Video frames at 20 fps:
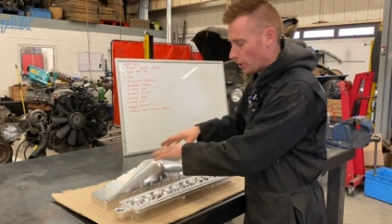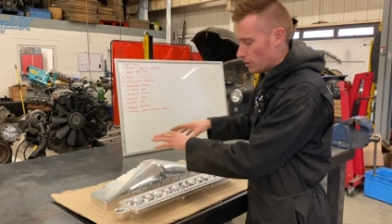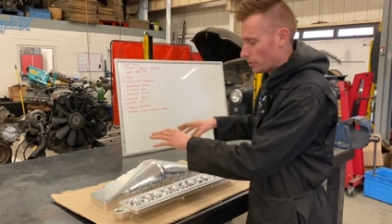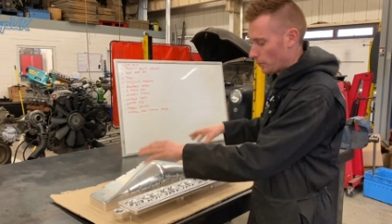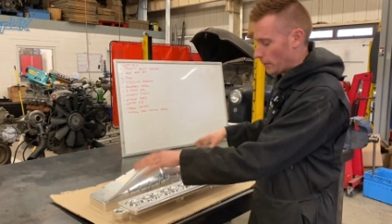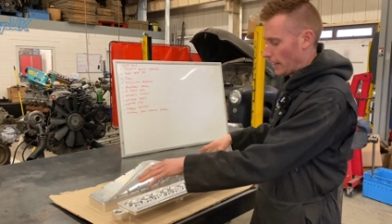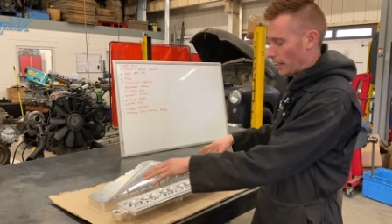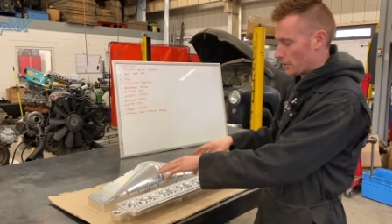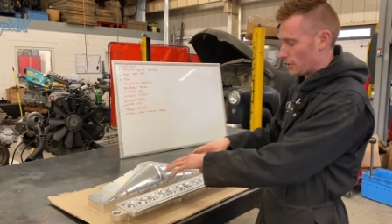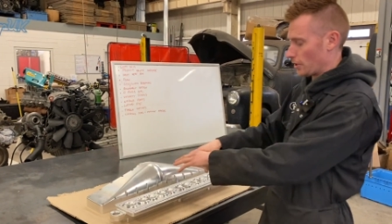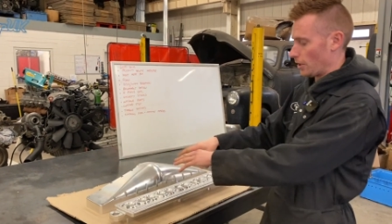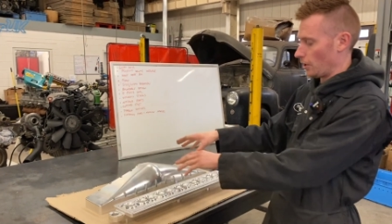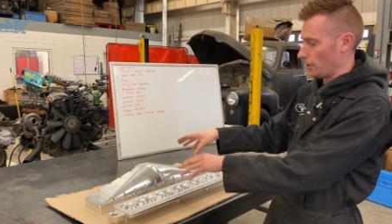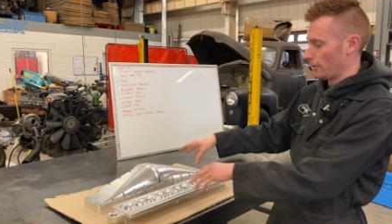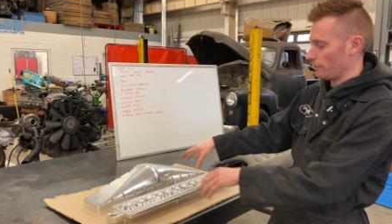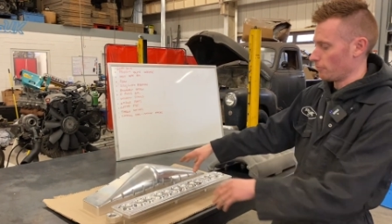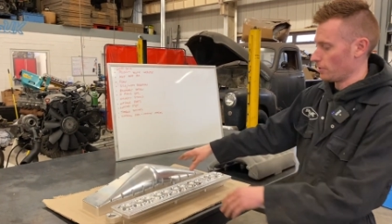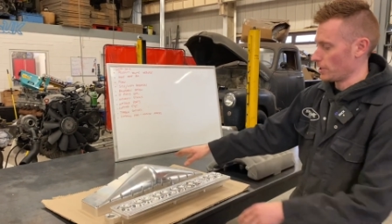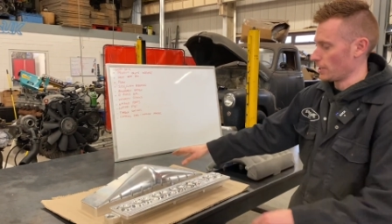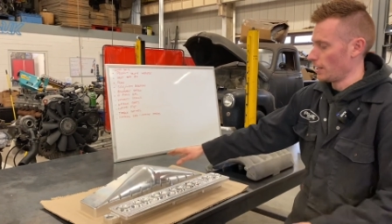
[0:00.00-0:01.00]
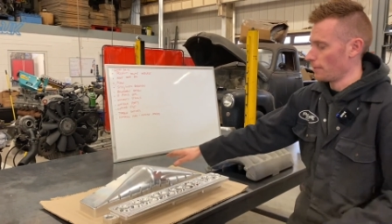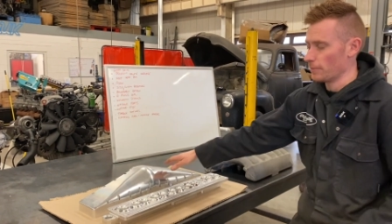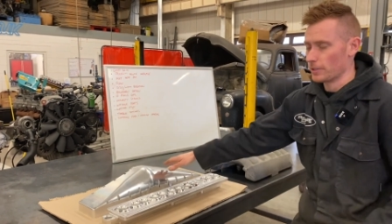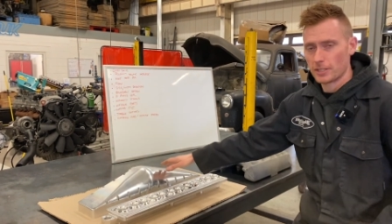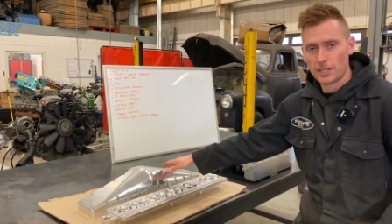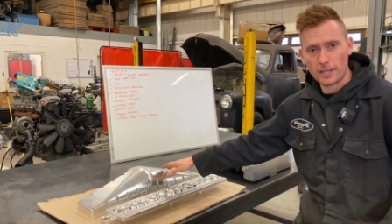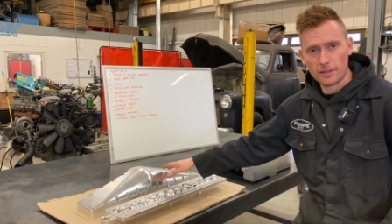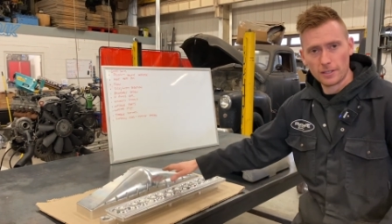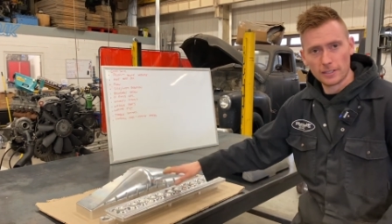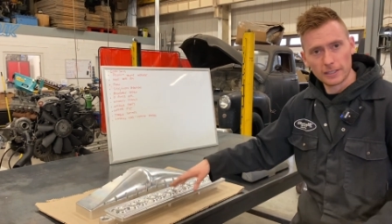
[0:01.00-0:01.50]
a new gasket on every time you
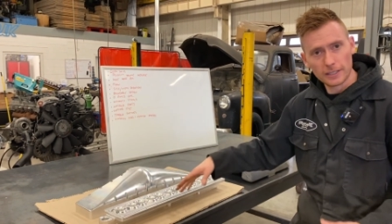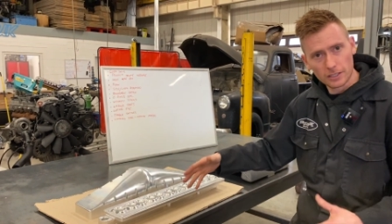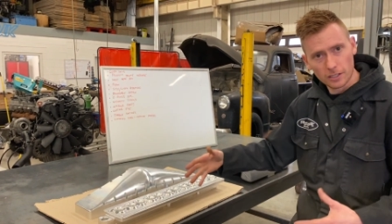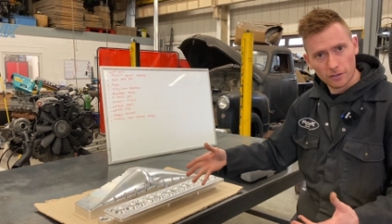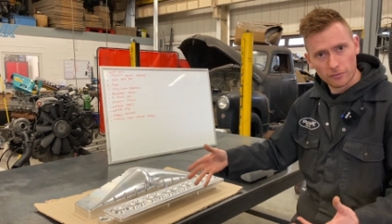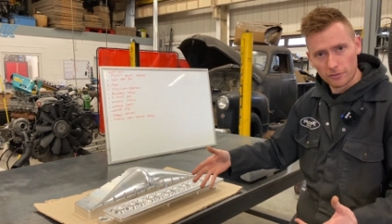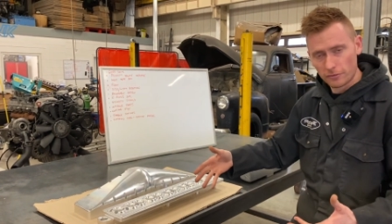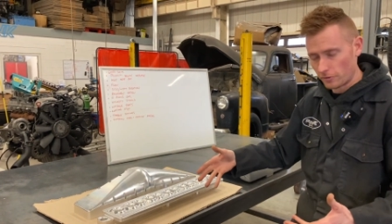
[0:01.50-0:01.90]
take the lid off